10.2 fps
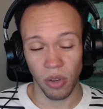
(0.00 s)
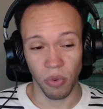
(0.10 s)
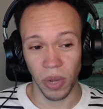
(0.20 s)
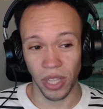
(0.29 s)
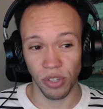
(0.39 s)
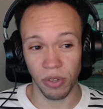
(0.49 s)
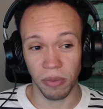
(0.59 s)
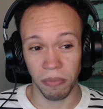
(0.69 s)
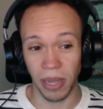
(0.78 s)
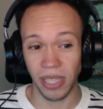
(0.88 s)
which
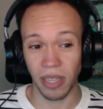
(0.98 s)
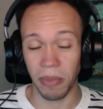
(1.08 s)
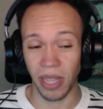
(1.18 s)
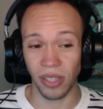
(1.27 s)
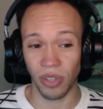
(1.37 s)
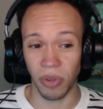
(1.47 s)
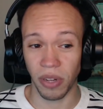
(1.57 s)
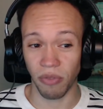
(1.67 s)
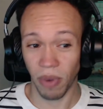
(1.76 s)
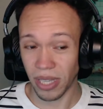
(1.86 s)
basically means you
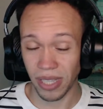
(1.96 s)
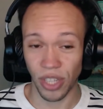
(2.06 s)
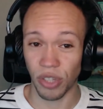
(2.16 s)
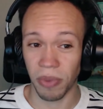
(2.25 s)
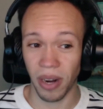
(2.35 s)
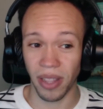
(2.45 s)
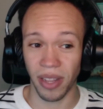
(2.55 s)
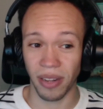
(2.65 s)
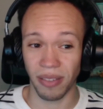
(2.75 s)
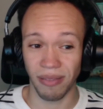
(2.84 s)
can rest a Digimon and
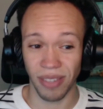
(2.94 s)
then